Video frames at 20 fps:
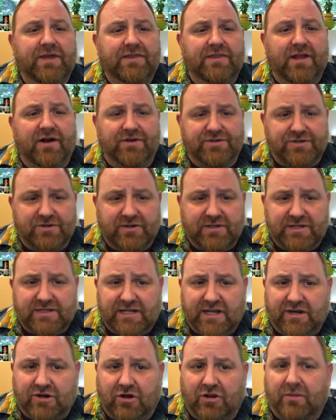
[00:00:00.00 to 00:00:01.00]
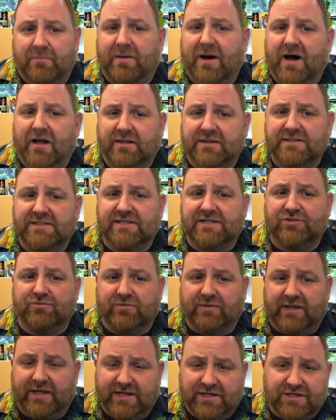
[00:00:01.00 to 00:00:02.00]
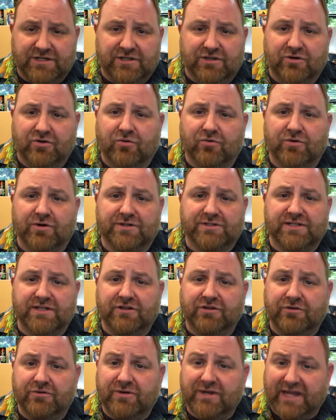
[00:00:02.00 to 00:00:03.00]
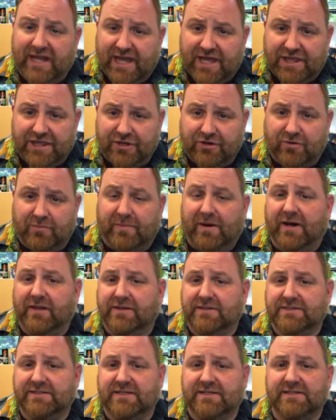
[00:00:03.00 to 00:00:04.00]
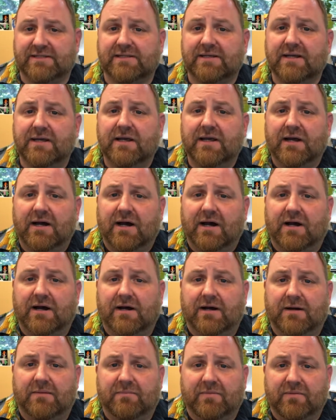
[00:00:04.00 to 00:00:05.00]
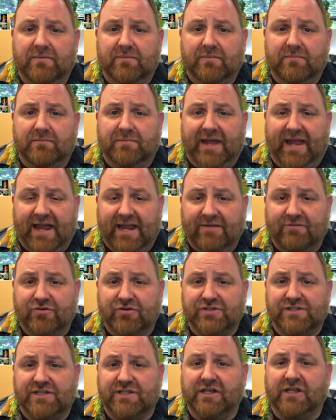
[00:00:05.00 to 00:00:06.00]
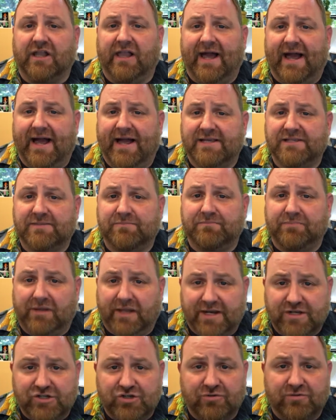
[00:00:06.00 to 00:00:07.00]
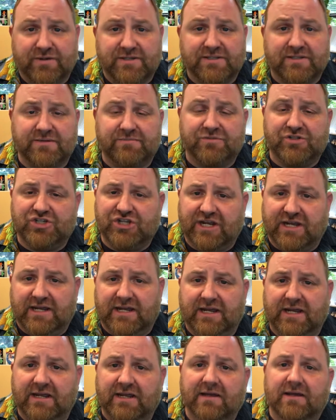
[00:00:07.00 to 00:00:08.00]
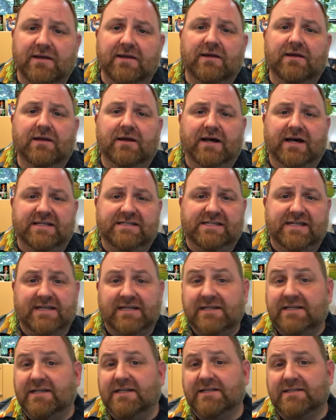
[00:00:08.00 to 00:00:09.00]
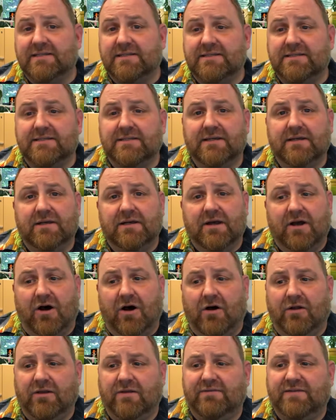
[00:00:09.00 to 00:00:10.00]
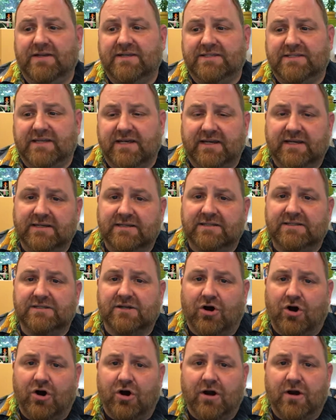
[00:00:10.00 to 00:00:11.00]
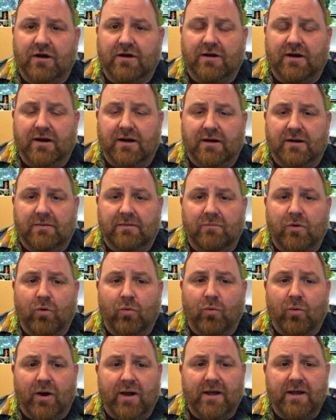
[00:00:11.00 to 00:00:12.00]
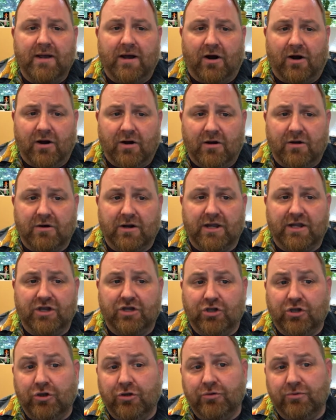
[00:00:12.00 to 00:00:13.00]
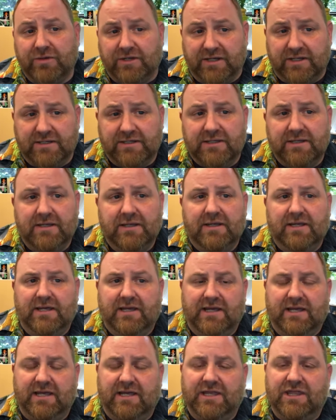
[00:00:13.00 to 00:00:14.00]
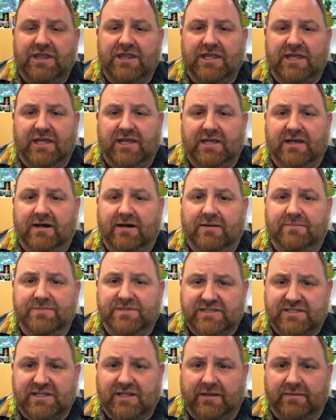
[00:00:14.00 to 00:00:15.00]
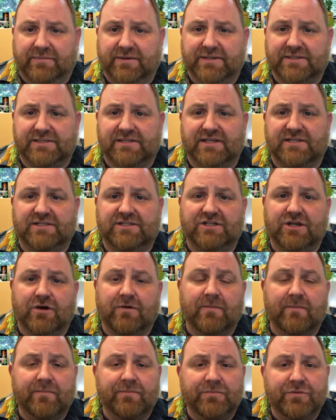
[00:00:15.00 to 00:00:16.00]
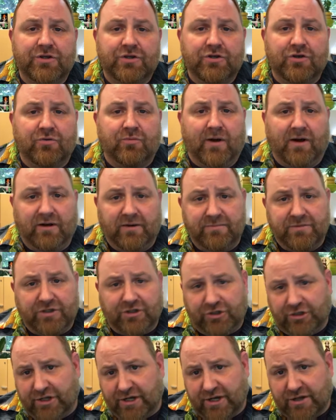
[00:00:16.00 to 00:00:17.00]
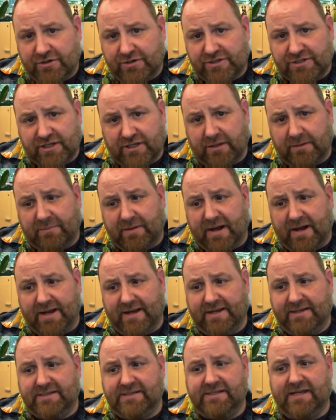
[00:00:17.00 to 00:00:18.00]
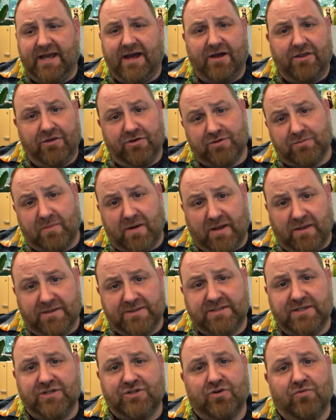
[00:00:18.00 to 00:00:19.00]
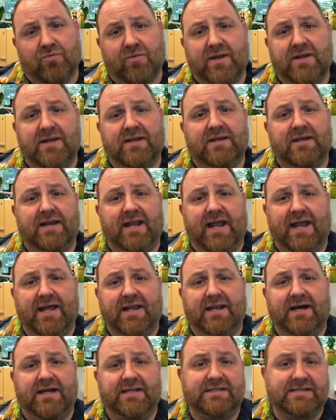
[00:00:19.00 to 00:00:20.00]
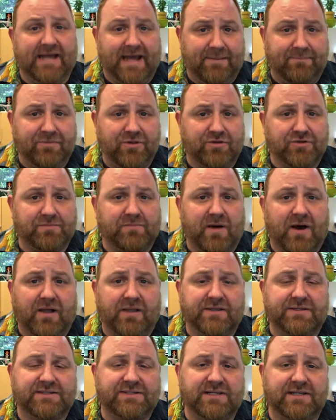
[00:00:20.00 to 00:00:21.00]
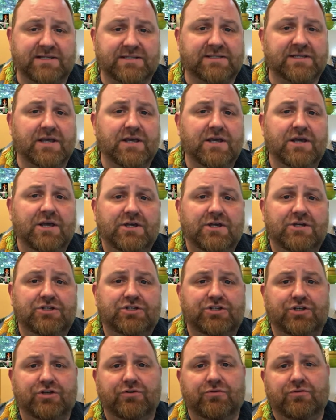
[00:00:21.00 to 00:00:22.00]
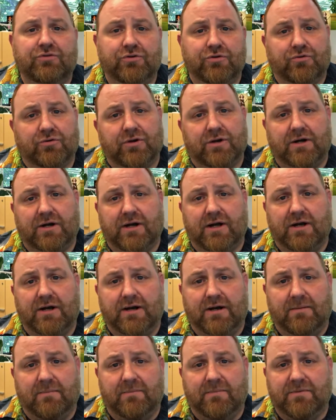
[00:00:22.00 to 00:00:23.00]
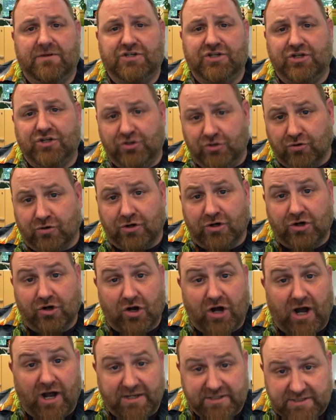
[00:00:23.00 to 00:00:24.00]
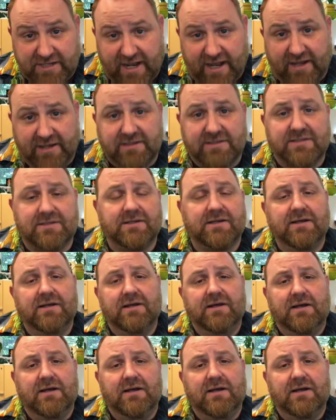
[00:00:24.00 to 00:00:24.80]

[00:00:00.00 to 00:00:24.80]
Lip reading: They also contain all the policies related to the course, including ethical policies, behaviors in the class, plagiarism, cheating, attendance. All of these things are what are included in the syllabus. And so you're welcome to look at other syllabi and see how those policies are written and adapt those policies to your context.